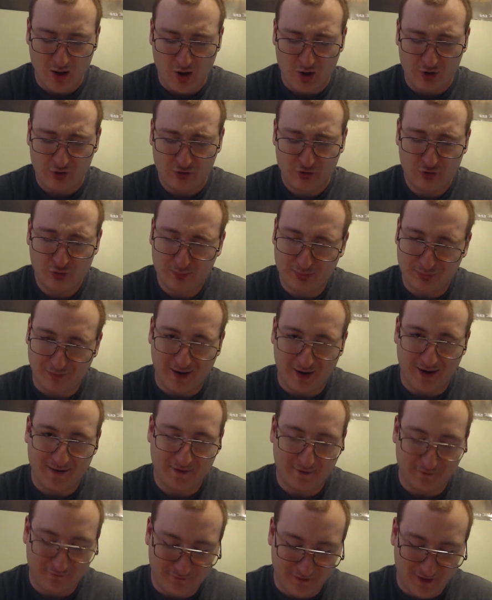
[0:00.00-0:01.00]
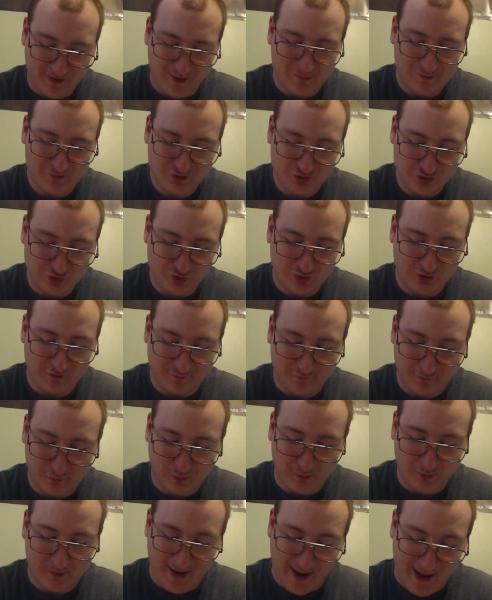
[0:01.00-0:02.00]
You brought the famous Unit
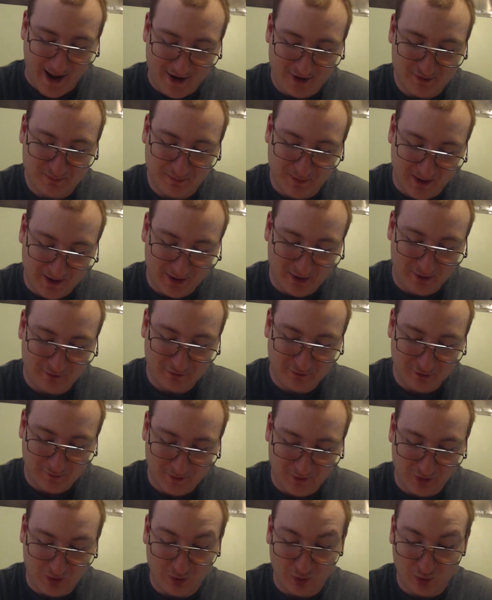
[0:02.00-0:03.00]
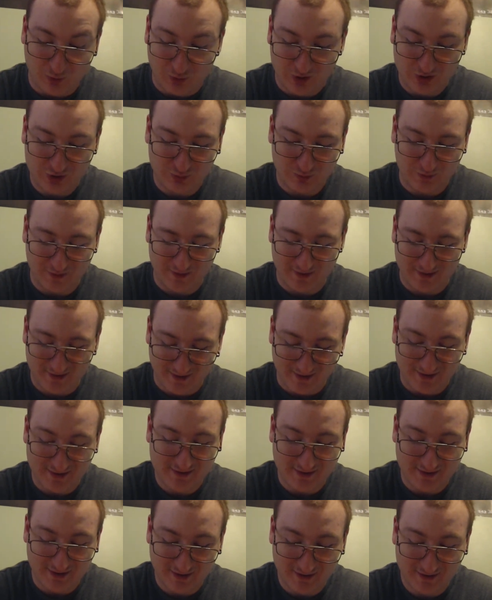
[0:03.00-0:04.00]
4 and Ashbeka from the Corps to
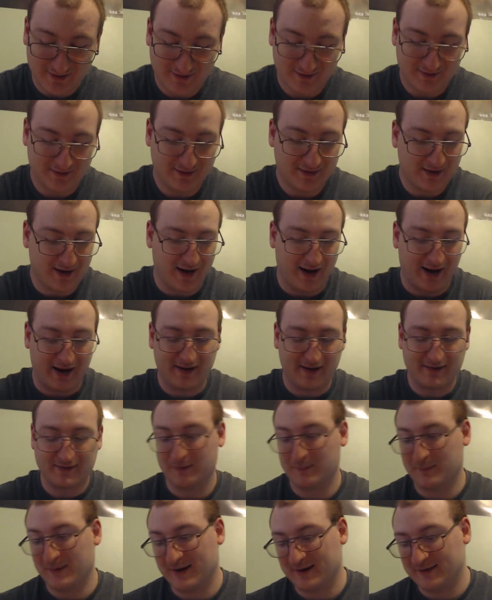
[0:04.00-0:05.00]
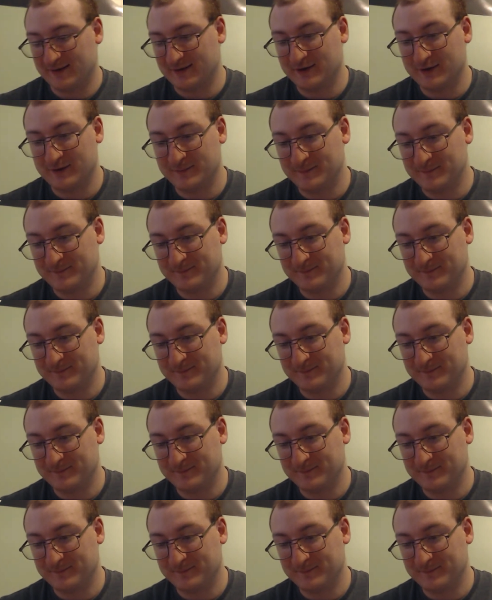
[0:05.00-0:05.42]
assist us? asked Amanda.